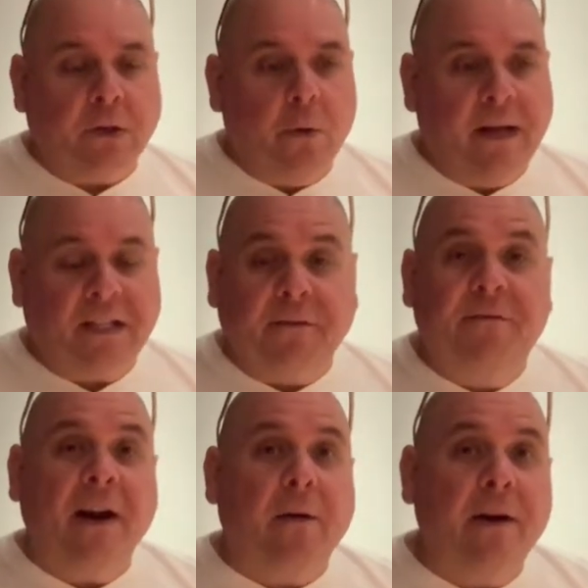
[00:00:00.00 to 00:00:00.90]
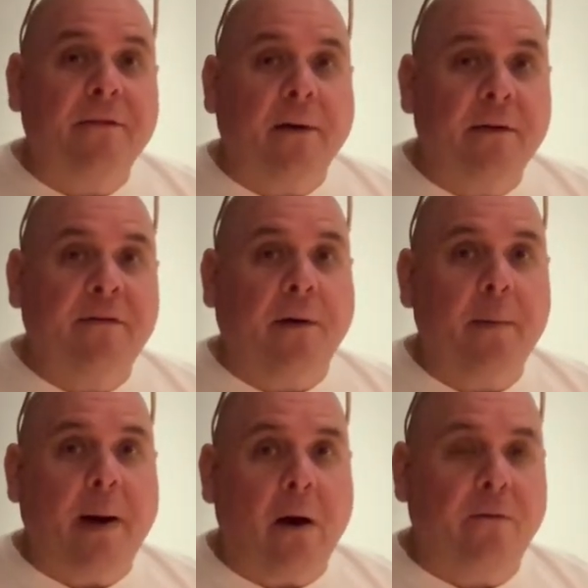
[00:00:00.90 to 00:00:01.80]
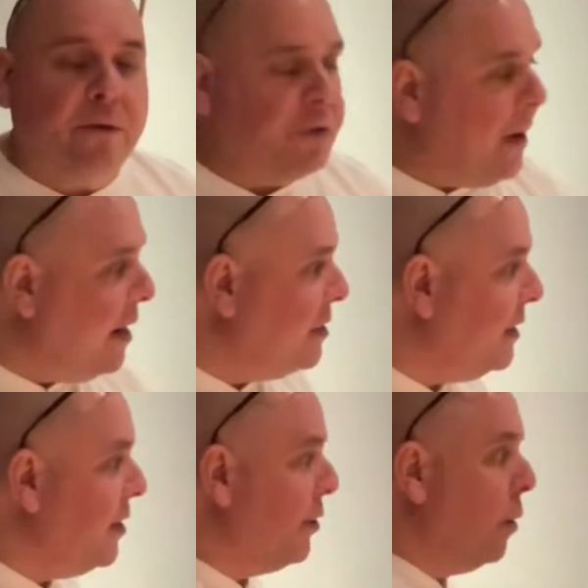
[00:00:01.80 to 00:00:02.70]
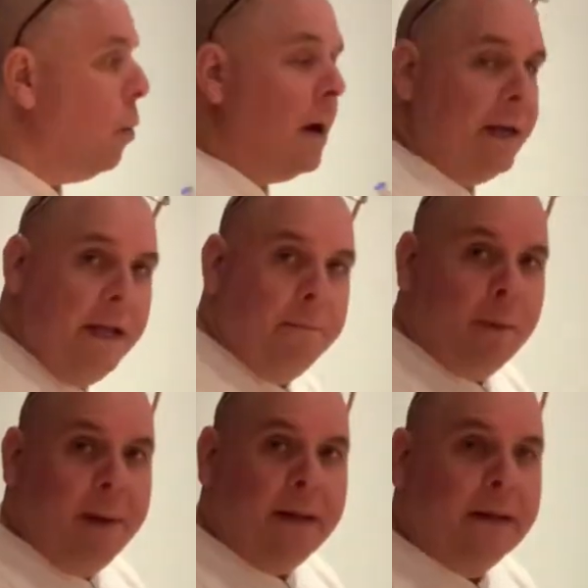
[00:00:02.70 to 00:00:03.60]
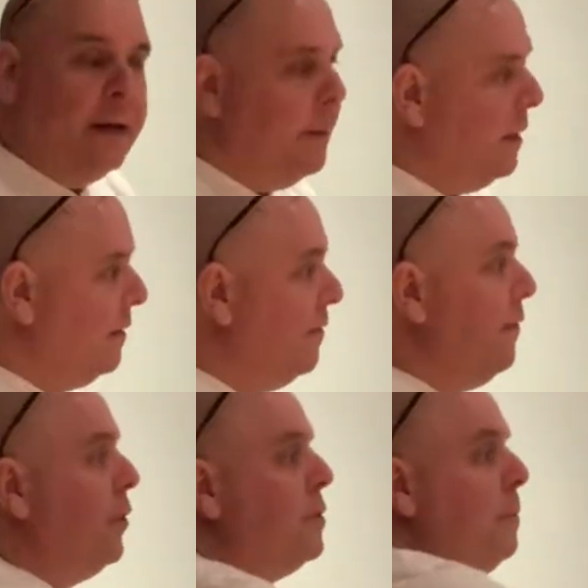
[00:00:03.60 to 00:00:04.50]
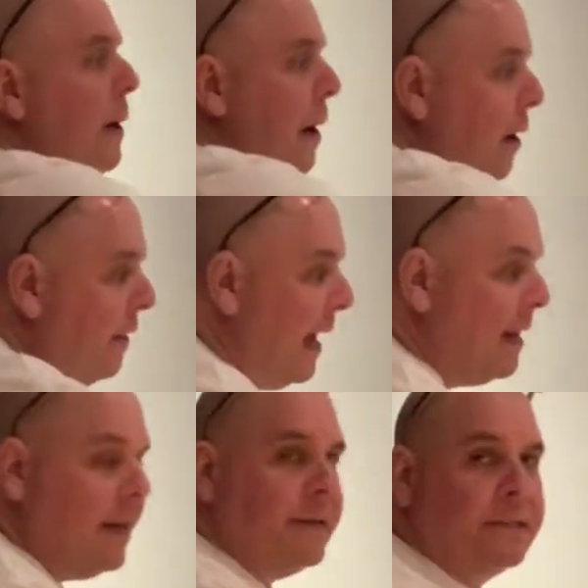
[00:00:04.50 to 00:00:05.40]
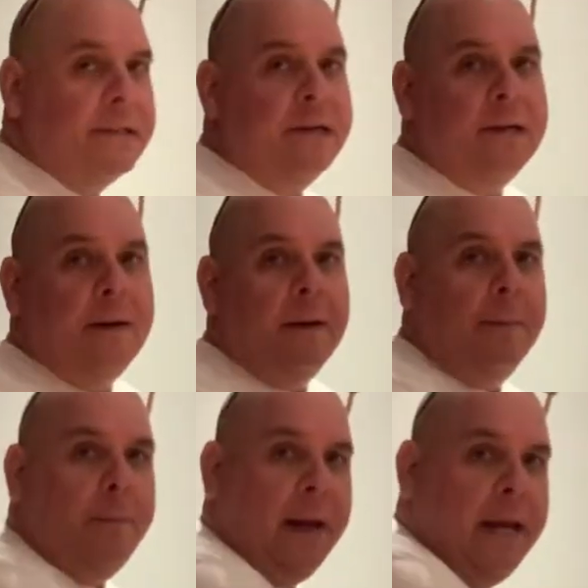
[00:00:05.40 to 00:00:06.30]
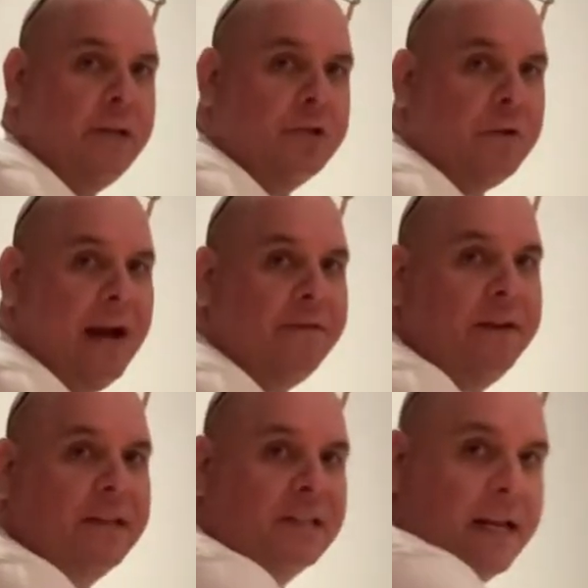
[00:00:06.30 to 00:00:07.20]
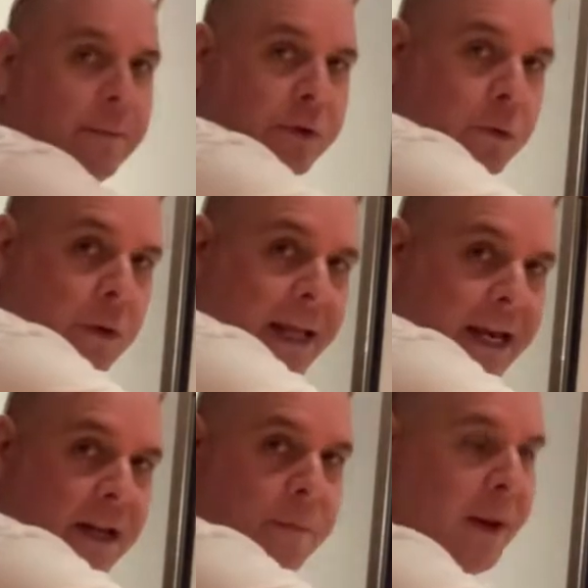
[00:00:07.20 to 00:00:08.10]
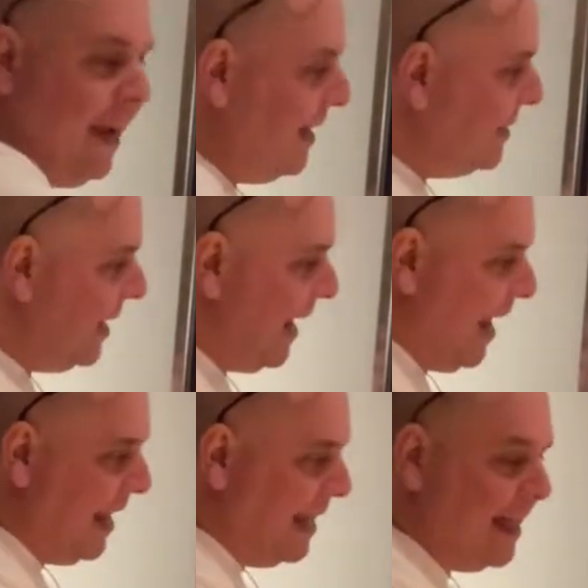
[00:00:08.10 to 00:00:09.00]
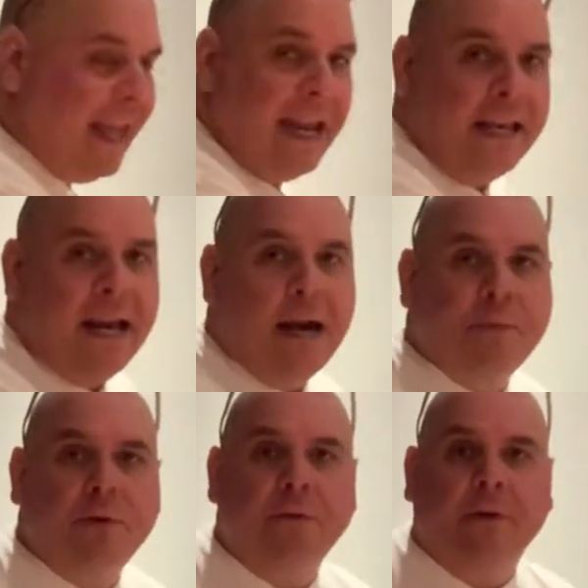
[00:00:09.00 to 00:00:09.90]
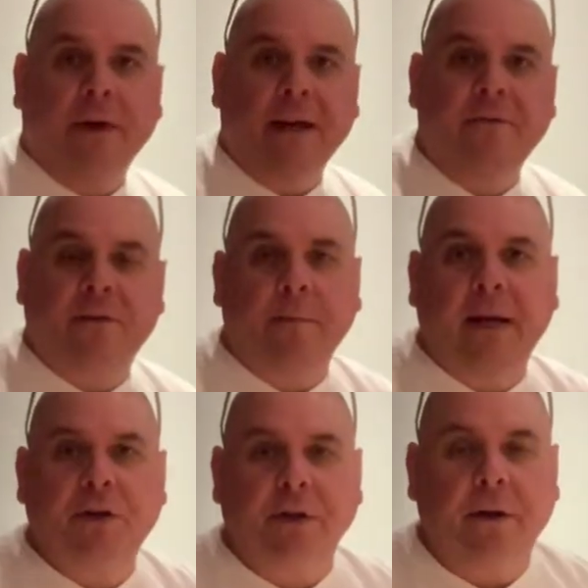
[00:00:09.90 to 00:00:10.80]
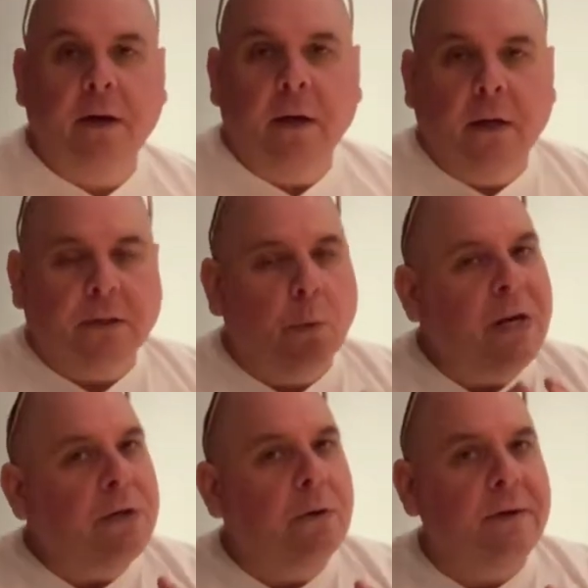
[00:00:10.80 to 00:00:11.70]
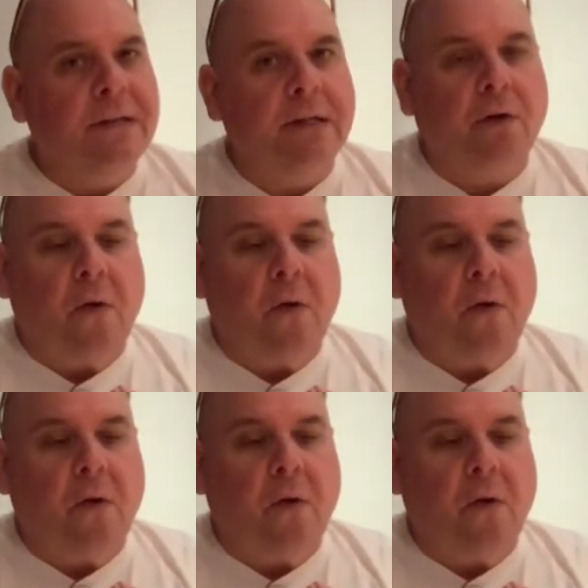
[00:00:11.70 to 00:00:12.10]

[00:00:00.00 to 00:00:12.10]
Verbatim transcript: So it's a very, very, very powerful strategy that you're going to want to implement. But the first part of that is paid traffic, send them to a landing page, and then capture their information. So we do this